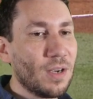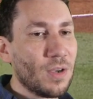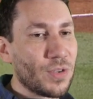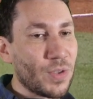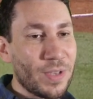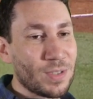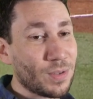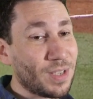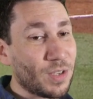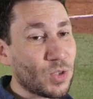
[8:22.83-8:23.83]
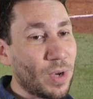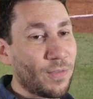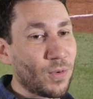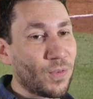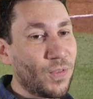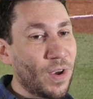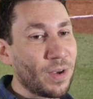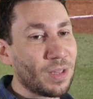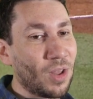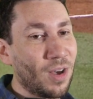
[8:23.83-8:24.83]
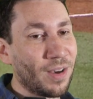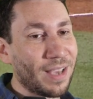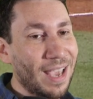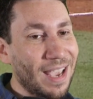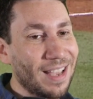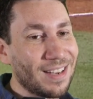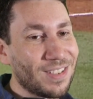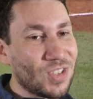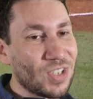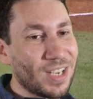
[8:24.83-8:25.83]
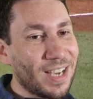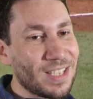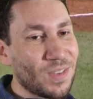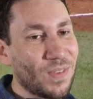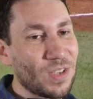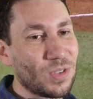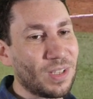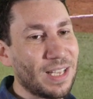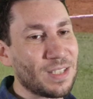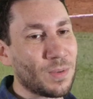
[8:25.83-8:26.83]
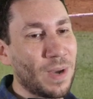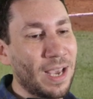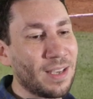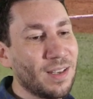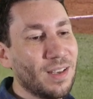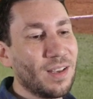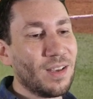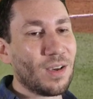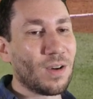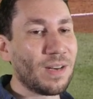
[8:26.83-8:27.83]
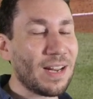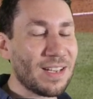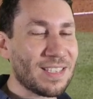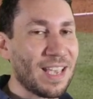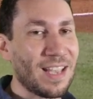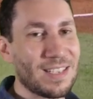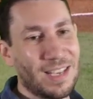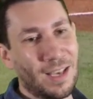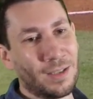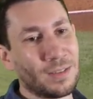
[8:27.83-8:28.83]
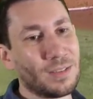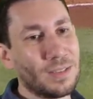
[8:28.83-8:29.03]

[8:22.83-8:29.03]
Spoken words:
So this looks like a strike for very long and just eventually lands away. Hernandez can't tell.